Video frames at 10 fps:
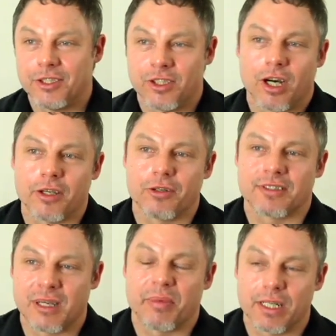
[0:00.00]
Not your
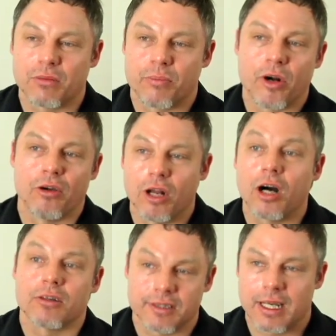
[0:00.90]
typical
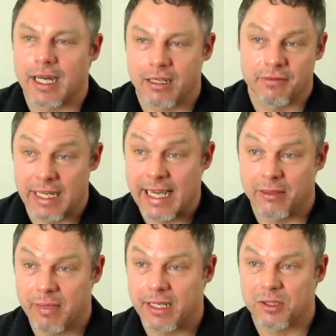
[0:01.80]
prolonged kind of
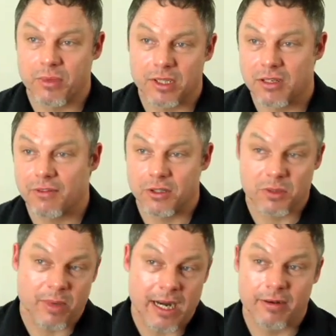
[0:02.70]
land battles, because of
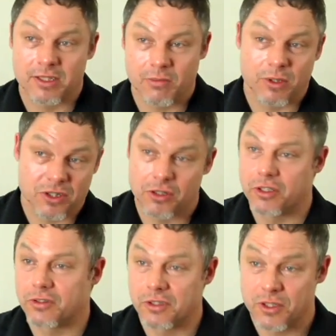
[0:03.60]
course pirates are more
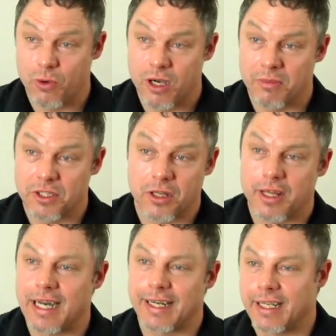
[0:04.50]
suited to skirmish, so
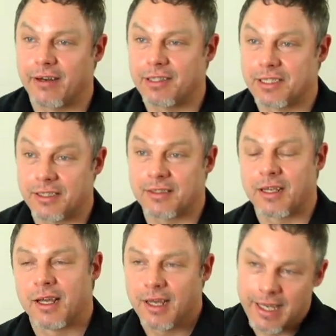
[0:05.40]
the idea is it's
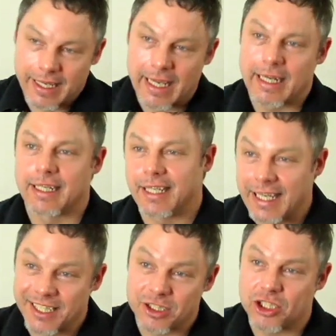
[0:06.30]
get in,
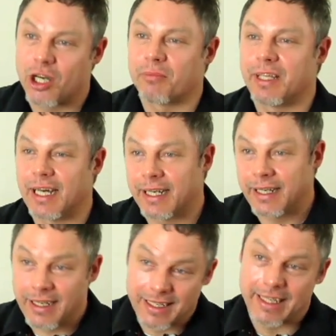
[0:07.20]
get the job
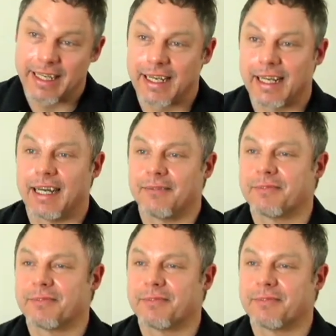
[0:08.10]
done, get out.